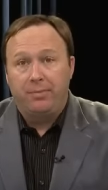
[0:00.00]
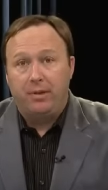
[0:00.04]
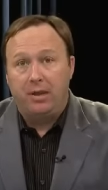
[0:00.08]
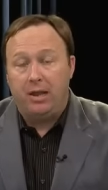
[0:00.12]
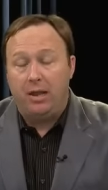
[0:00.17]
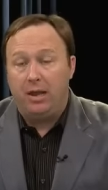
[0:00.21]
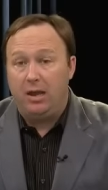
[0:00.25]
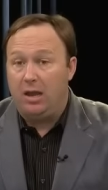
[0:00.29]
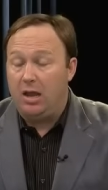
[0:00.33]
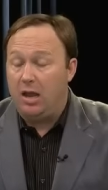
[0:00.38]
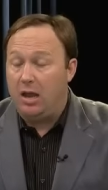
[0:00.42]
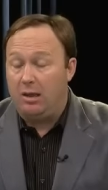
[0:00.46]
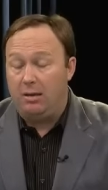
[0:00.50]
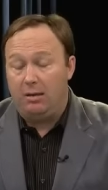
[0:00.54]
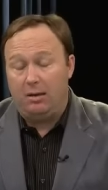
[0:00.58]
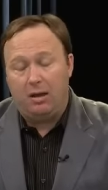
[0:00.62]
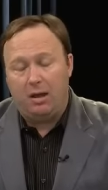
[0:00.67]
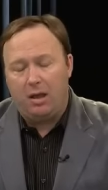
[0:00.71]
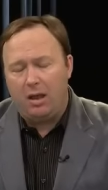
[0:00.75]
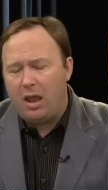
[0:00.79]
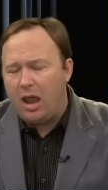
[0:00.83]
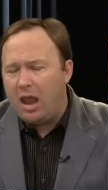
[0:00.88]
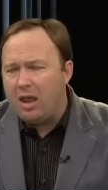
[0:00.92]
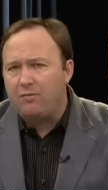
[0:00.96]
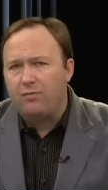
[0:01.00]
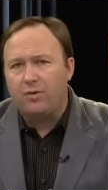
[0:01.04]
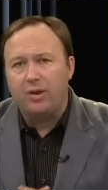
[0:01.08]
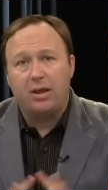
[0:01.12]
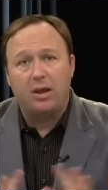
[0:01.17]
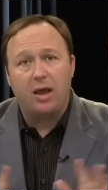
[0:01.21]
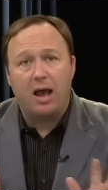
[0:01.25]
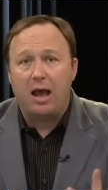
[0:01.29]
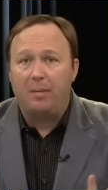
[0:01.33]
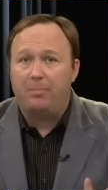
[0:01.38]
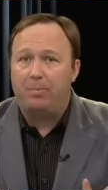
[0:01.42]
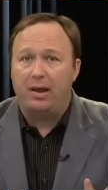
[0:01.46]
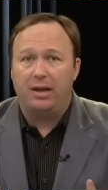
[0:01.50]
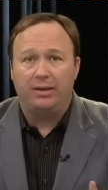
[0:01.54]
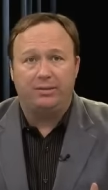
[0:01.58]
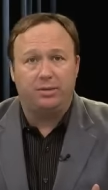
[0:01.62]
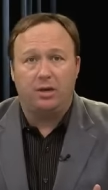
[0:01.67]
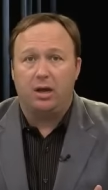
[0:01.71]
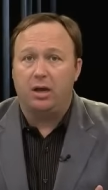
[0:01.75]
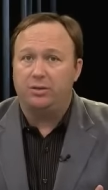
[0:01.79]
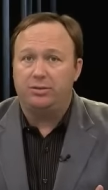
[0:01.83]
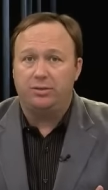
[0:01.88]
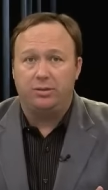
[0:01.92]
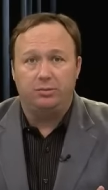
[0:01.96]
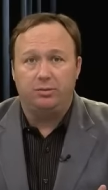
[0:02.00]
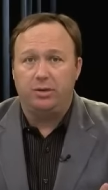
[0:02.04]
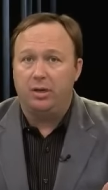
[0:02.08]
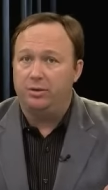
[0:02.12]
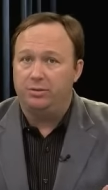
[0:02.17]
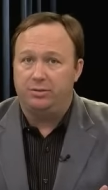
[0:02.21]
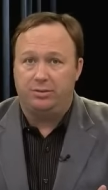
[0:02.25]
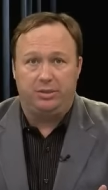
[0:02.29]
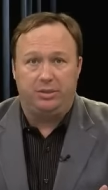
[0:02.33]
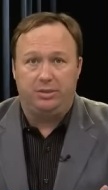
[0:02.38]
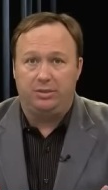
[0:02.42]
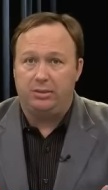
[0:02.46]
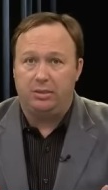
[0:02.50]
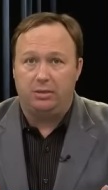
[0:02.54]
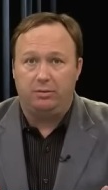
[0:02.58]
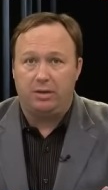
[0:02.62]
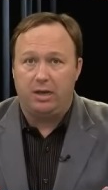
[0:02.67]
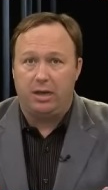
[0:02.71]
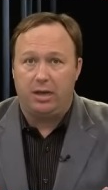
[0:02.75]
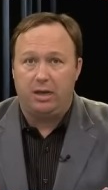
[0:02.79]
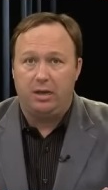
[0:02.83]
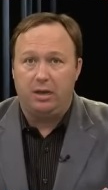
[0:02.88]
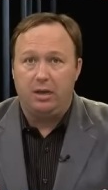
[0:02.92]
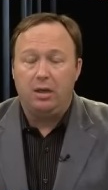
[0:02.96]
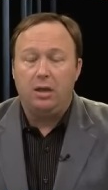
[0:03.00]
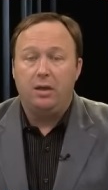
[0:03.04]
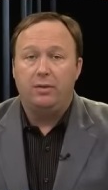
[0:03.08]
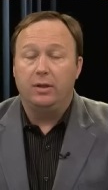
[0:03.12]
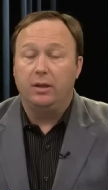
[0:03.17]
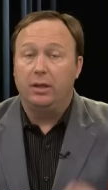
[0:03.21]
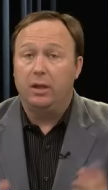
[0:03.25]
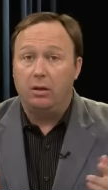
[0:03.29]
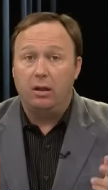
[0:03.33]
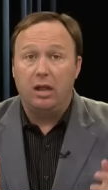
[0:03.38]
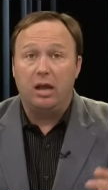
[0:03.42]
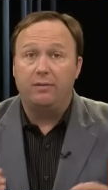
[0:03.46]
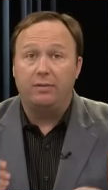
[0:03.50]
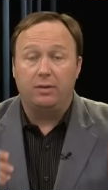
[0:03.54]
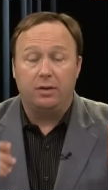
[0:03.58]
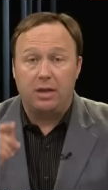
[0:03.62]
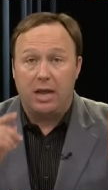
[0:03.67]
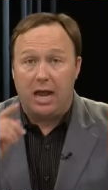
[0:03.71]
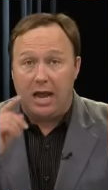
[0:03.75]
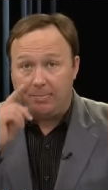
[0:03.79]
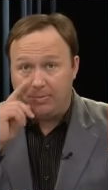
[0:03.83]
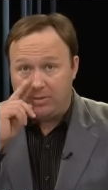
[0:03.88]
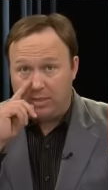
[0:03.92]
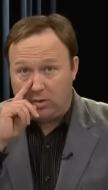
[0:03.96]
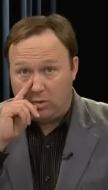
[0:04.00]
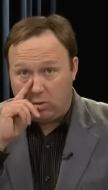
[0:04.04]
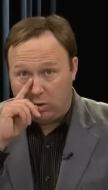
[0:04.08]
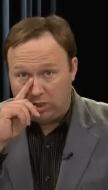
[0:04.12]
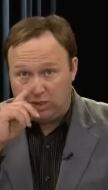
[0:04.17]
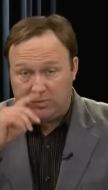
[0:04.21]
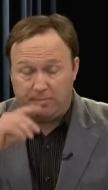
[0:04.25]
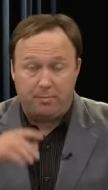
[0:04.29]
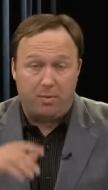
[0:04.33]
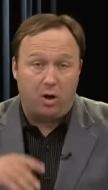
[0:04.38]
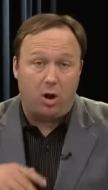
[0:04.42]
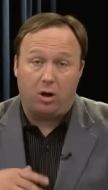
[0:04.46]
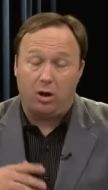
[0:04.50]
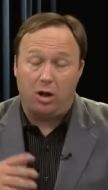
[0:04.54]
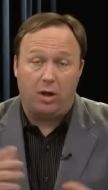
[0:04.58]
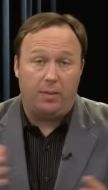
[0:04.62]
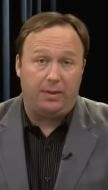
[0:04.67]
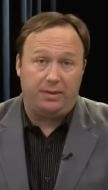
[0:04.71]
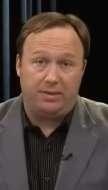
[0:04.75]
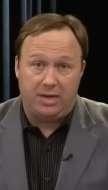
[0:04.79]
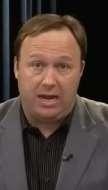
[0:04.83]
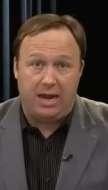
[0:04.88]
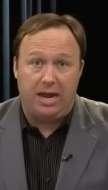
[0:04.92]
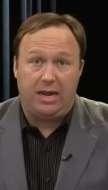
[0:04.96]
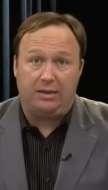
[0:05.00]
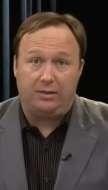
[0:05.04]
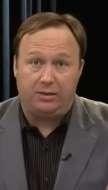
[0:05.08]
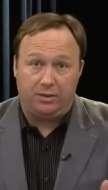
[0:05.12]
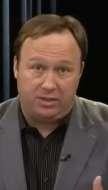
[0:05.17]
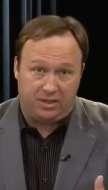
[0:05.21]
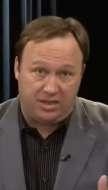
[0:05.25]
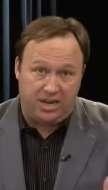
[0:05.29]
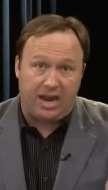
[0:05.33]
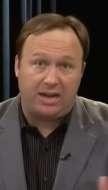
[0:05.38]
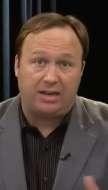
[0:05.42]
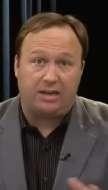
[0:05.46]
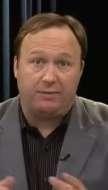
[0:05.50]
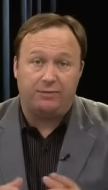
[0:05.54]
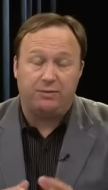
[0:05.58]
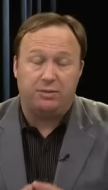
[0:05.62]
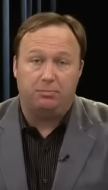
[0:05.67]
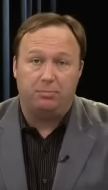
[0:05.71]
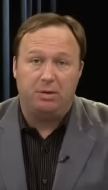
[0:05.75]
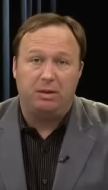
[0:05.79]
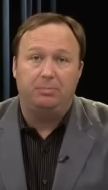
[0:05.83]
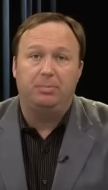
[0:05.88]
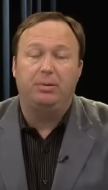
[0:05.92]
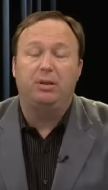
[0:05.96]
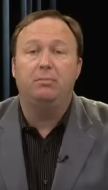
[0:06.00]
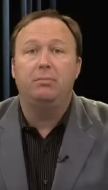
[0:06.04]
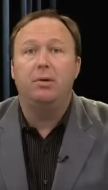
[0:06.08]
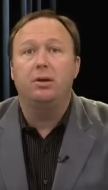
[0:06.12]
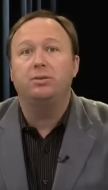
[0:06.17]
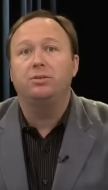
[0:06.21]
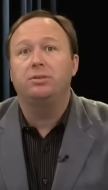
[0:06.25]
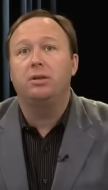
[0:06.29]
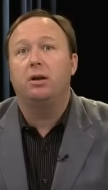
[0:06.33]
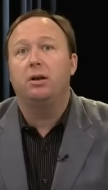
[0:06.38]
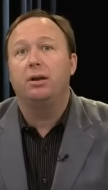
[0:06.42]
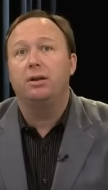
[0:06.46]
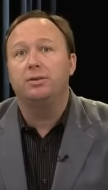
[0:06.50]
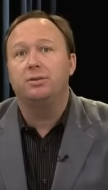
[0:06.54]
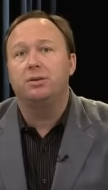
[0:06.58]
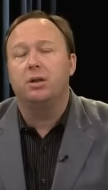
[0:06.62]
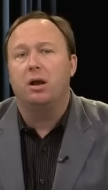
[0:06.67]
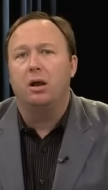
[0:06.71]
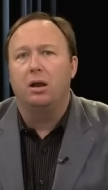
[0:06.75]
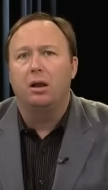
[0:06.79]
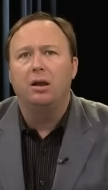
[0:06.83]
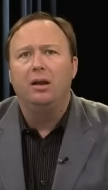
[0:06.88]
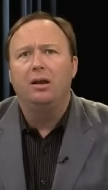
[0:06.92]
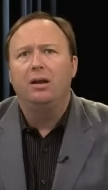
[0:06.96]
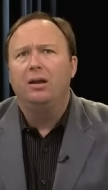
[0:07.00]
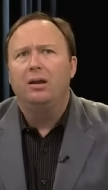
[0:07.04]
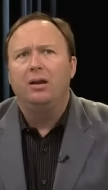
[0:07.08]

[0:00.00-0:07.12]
And every cop I talk to knows this, okay? The low-level cops, of course, aren't on the take. The detectives and people in most areas are.